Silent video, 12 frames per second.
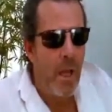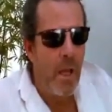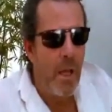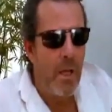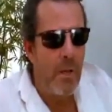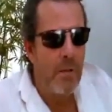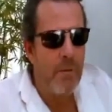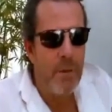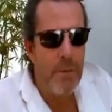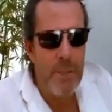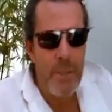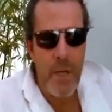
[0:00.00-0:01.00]
The
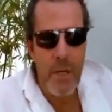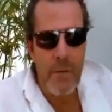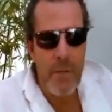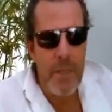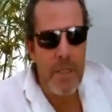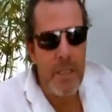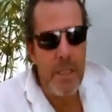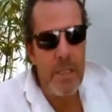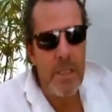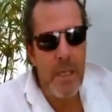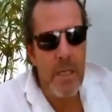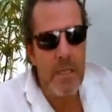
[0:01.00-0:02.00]
flip side of this
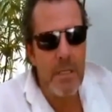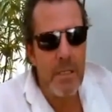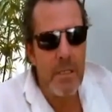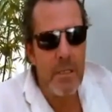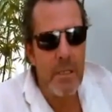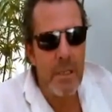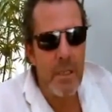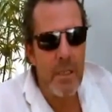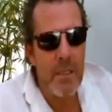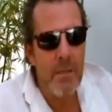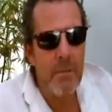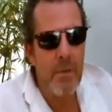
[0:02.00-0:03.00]
is
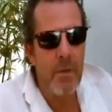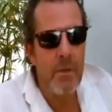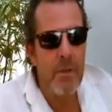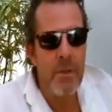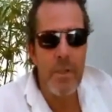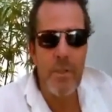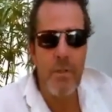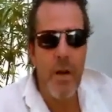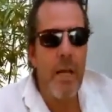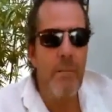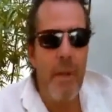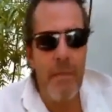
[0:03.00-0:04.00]
that you've got the
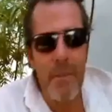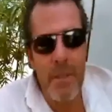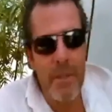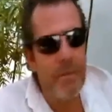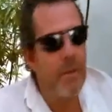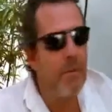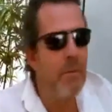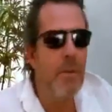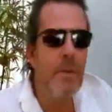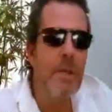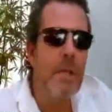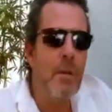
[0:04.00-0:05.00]
straight members of the
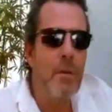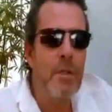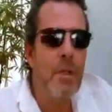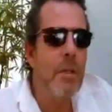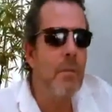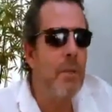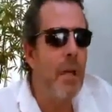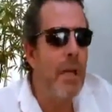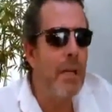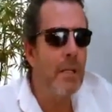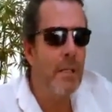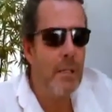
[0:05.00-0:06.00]
community also
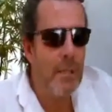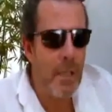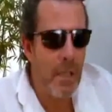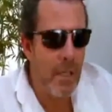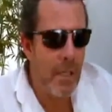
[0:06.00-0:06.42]
complaining that